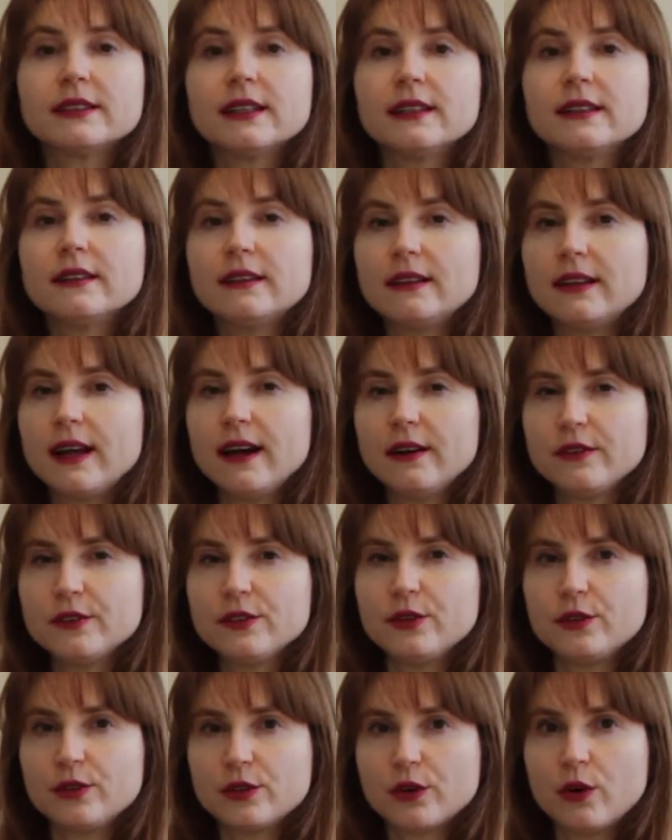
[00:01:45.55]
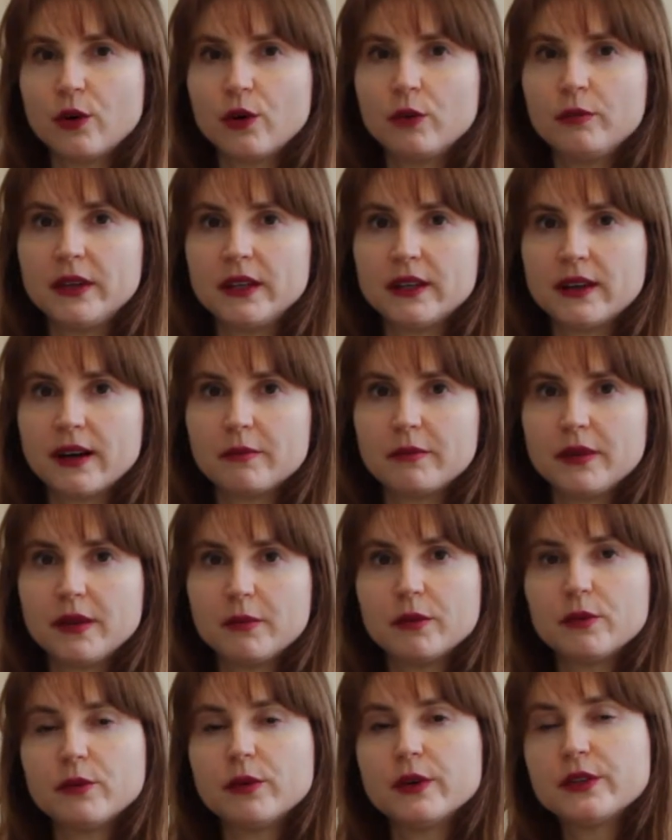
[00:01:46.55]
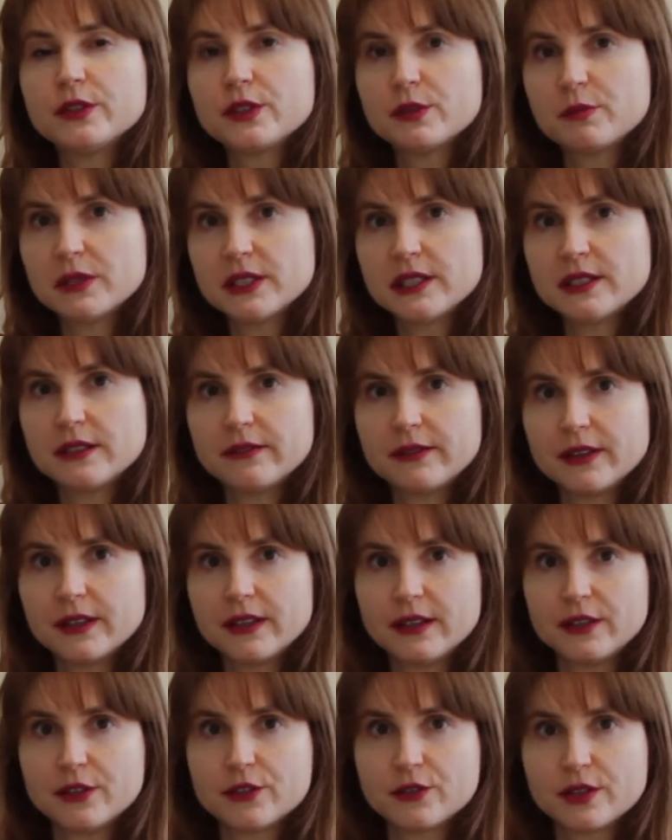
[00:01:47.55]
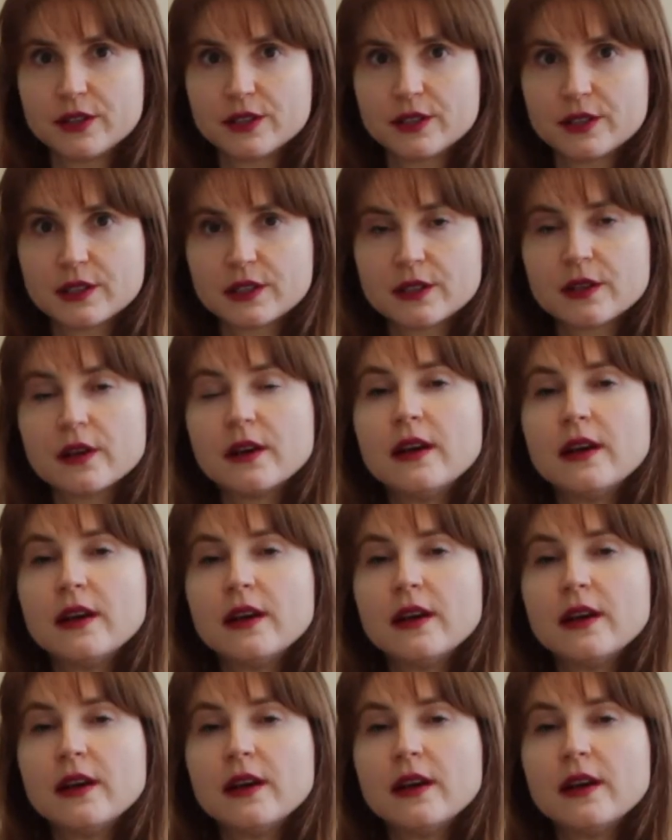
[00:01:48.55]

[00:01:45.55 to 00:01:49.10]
and it allows you to home in on people with specific interests.